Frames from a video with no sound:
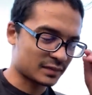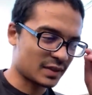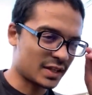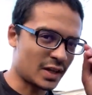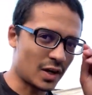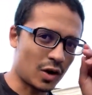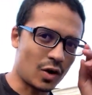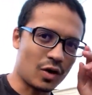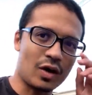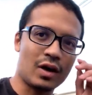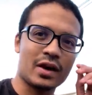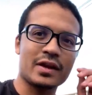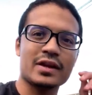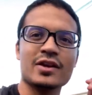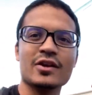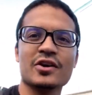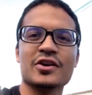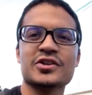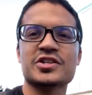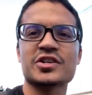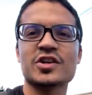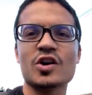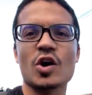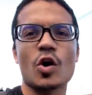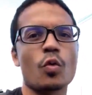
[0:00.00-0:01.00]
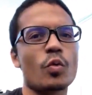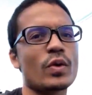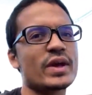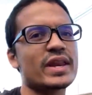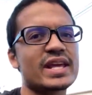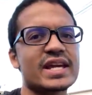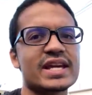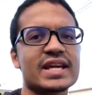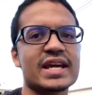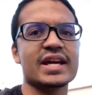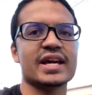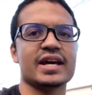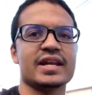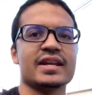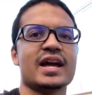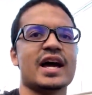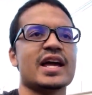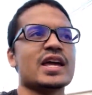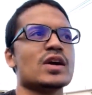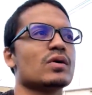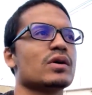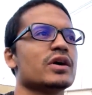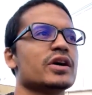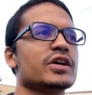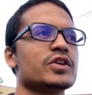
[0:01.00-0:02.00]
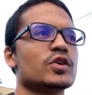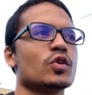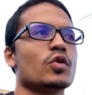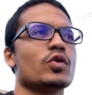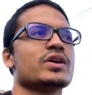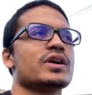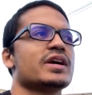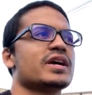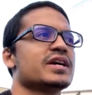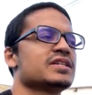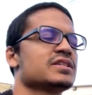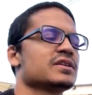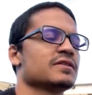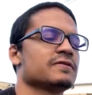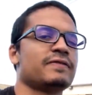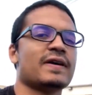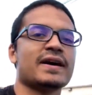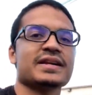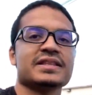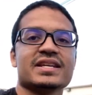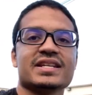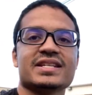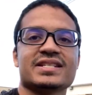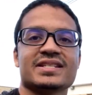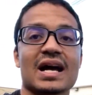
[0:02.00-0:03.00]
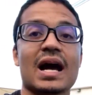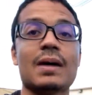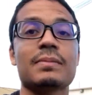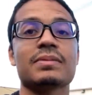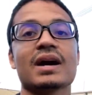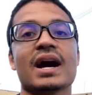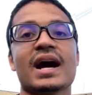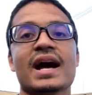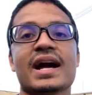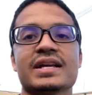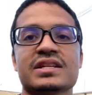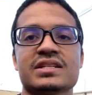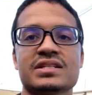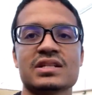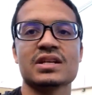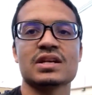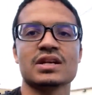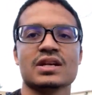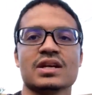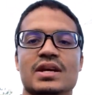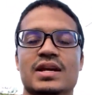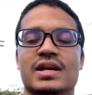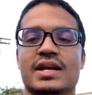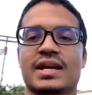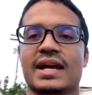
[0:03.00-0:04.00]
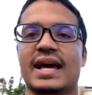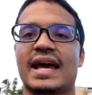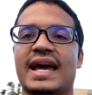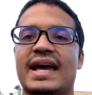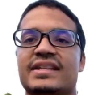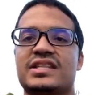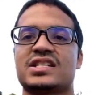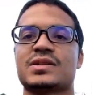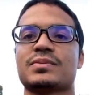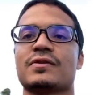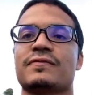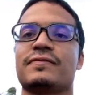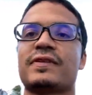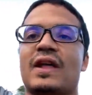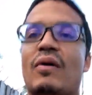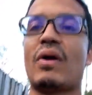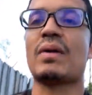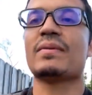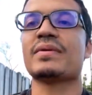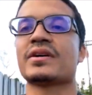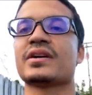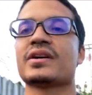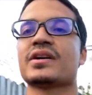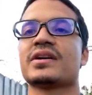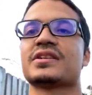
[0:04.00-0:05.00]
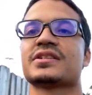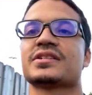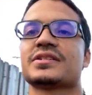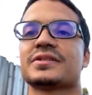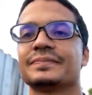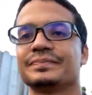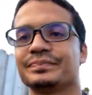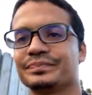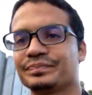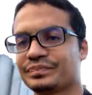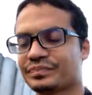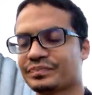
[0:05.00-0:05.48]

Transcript: you know, years ago we didn't get Naoya Inoue to fight these top guys at super flyweight because